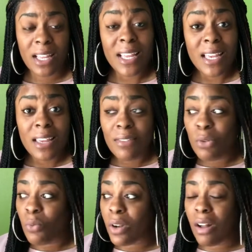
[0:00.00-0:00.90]

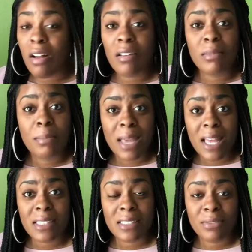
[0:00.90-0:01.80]
even with all the
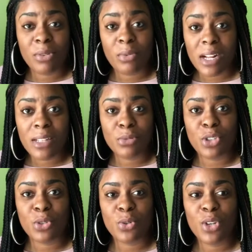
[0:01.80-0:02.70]
bad stuff around
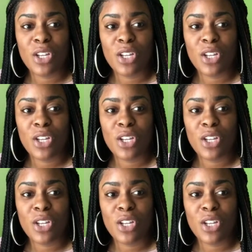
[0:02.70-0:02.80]
you,